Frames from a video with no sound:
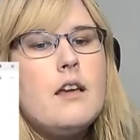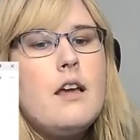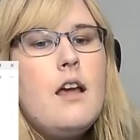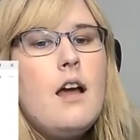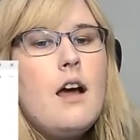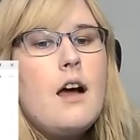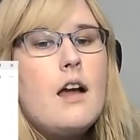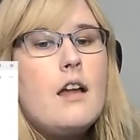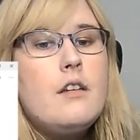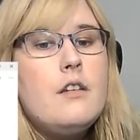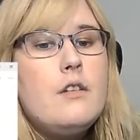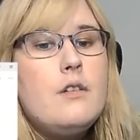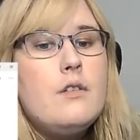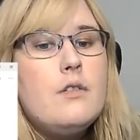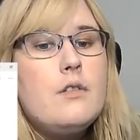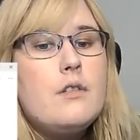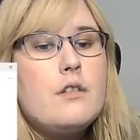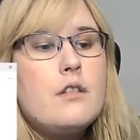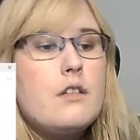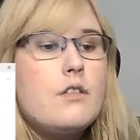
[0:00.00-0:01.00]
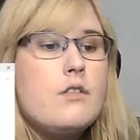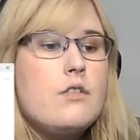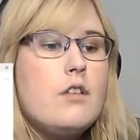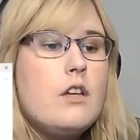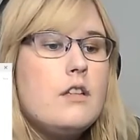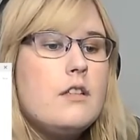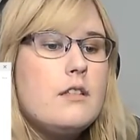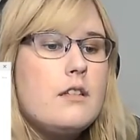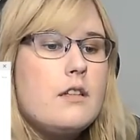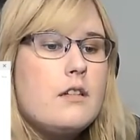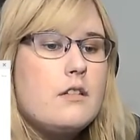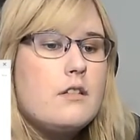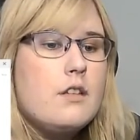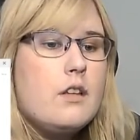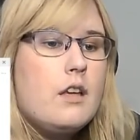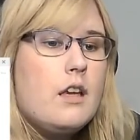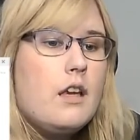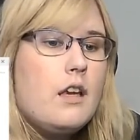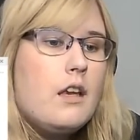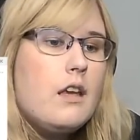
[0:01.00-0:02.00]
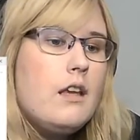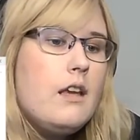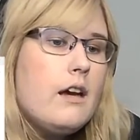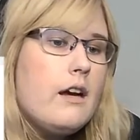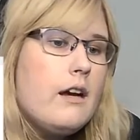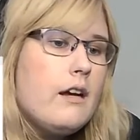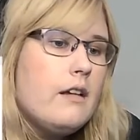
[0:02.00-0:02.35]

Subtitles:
I knew to such that seriously. Yeah.